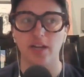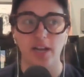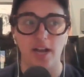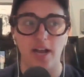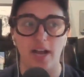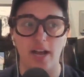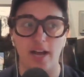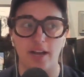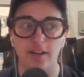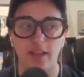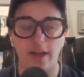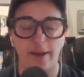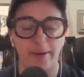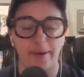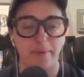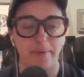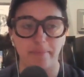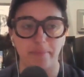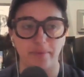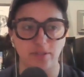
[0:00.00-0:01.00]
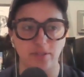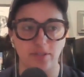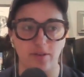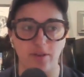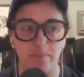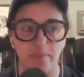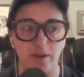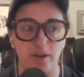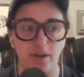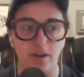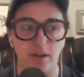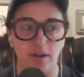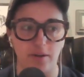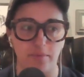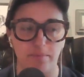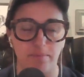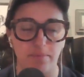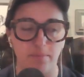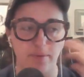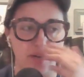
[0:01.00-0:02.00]
I had a lot of people, so I put out
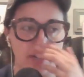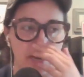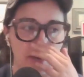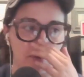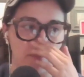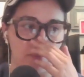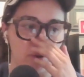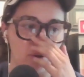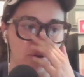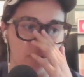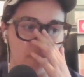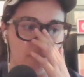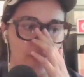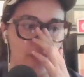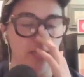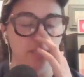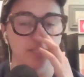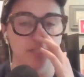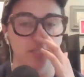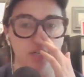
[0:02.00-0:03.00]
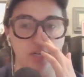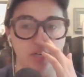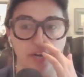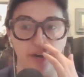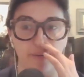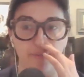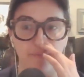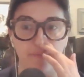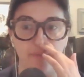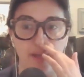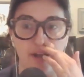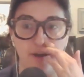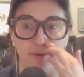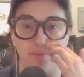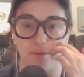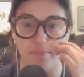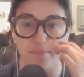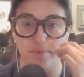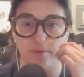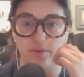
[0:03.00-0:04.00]
a poll on the Instagram how
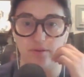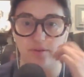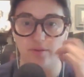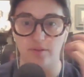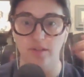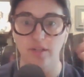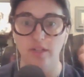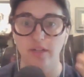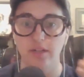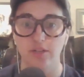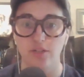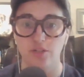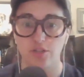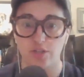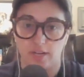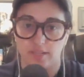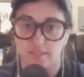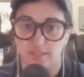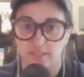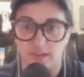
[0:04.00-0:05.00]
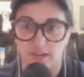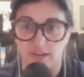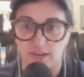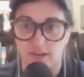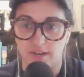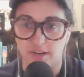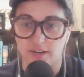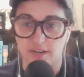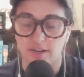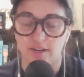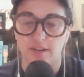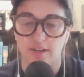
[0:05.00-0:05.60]
people dress their,